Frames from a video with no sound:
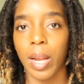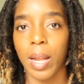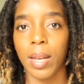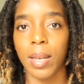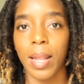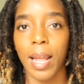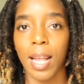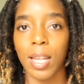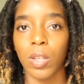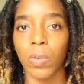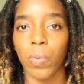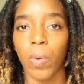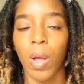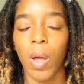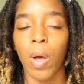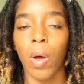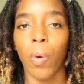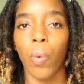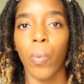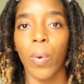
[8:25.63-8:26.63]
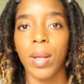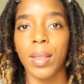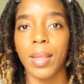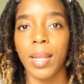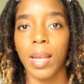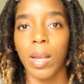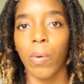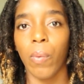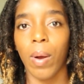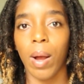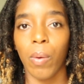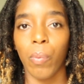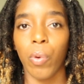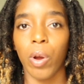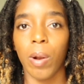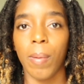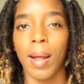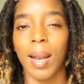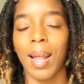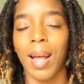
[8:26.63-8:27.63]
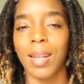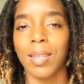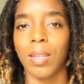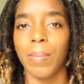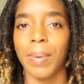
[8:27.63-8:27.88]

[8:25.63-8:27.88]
And that's one thing why I wanted my locks